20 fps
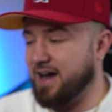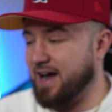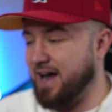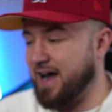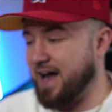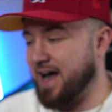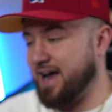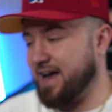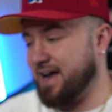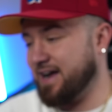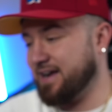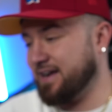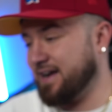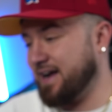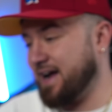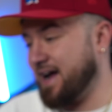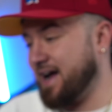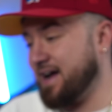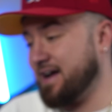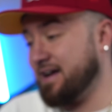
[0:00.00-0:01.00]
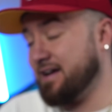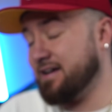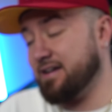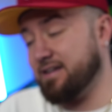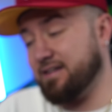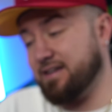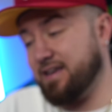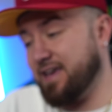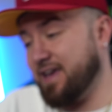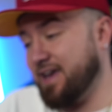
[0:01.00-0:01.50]

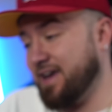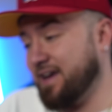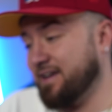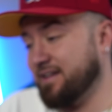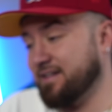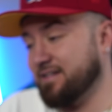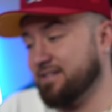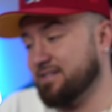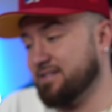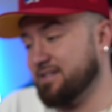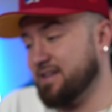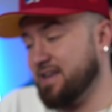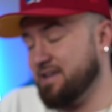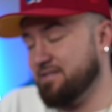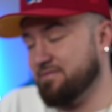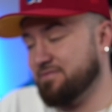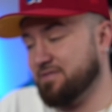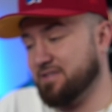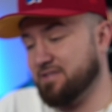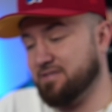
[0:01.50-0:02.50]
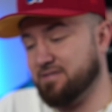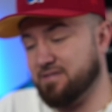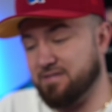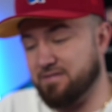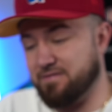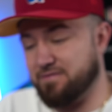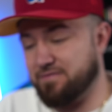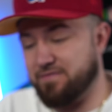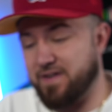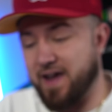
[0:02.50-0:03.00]
I can't even
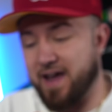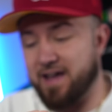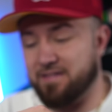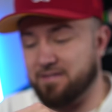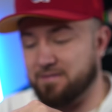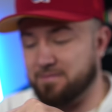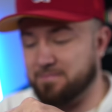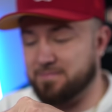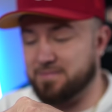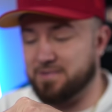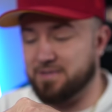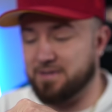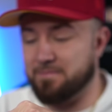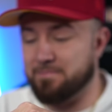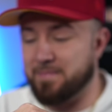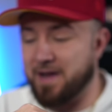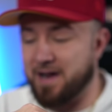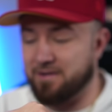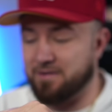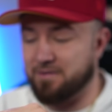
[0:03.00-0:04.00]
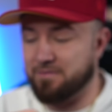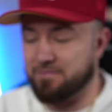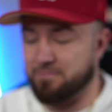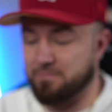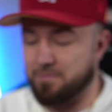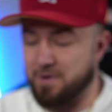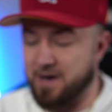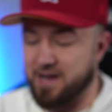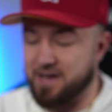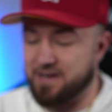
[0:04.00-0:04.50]
fathom the amount of
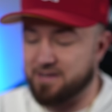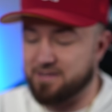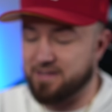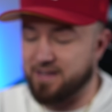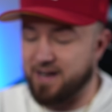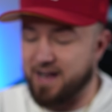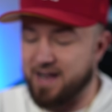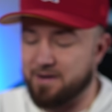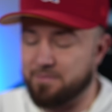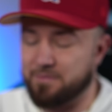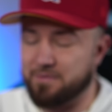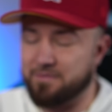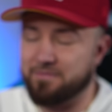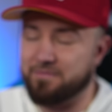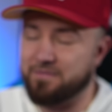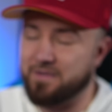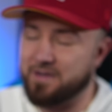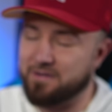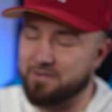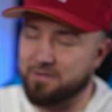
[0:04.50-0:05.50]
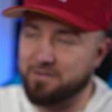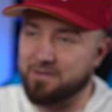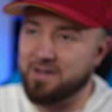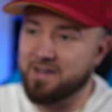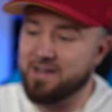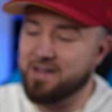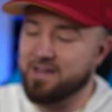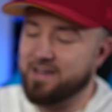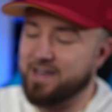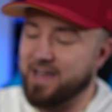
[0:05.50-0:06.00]
rage that I would feel
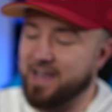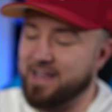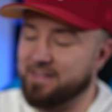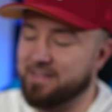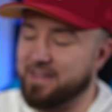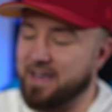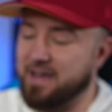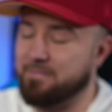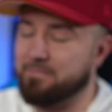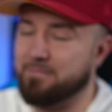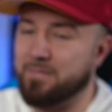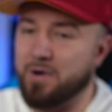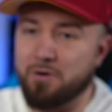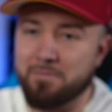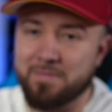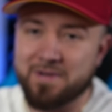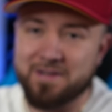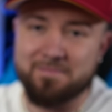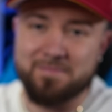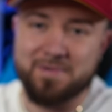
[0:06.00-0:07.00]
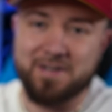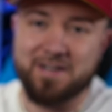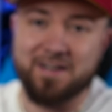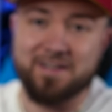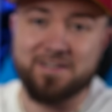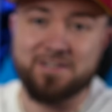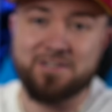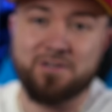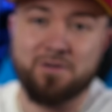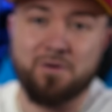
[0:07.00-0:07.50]
in that moment.
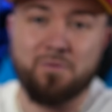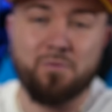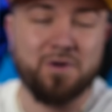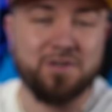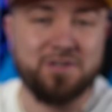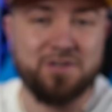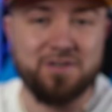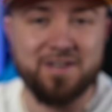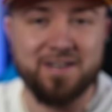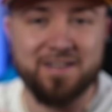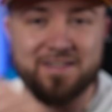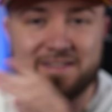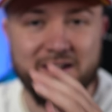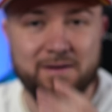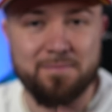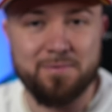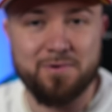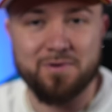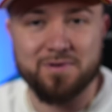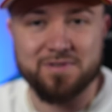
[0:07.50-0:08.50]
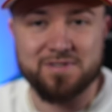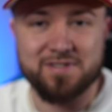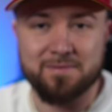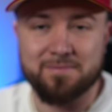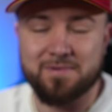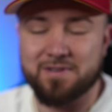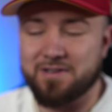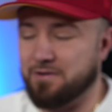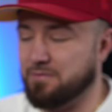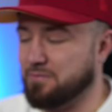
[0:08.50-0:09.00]
Because, you know, once you get a W on
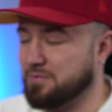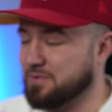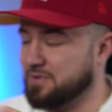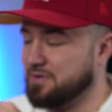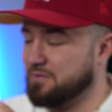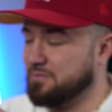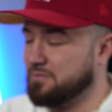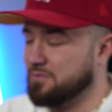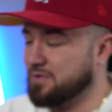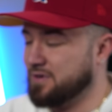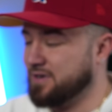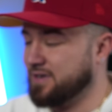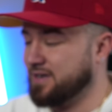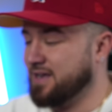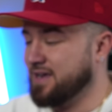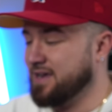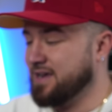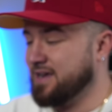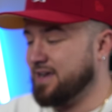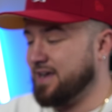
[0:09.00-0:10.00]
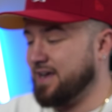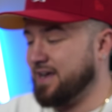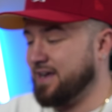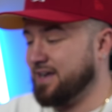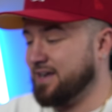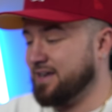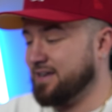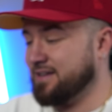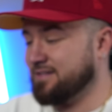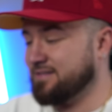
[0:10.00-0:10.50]
something you really want
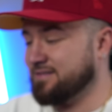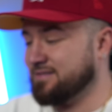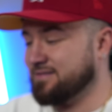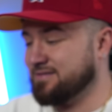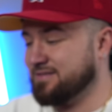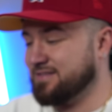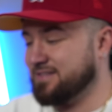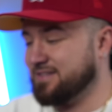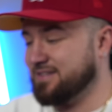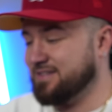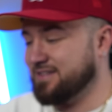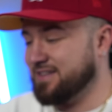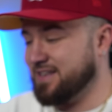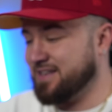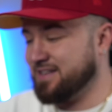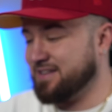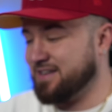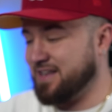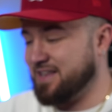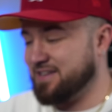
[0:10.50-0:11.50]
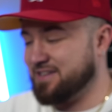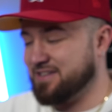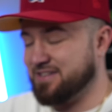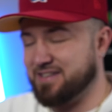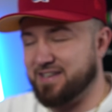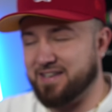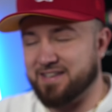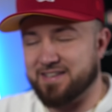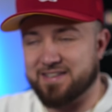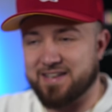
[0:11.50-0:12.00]
and then it just
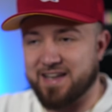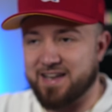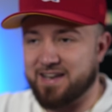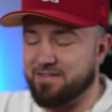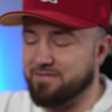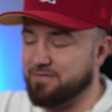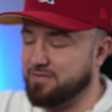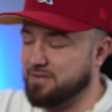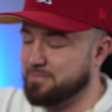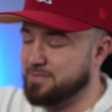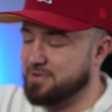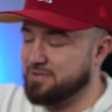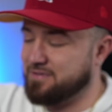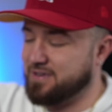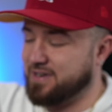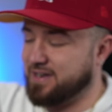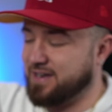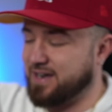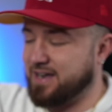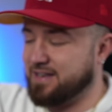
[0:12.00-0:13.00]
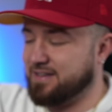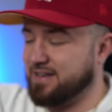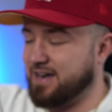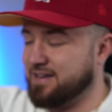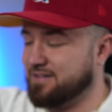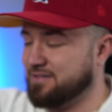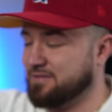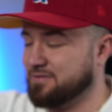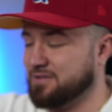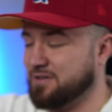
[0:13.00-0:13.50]
gets taken from you, yeah,
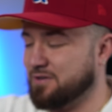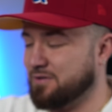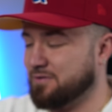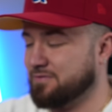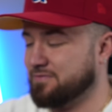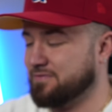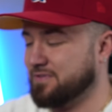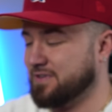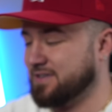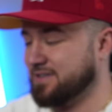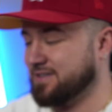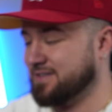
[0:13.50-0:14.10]
I don't know if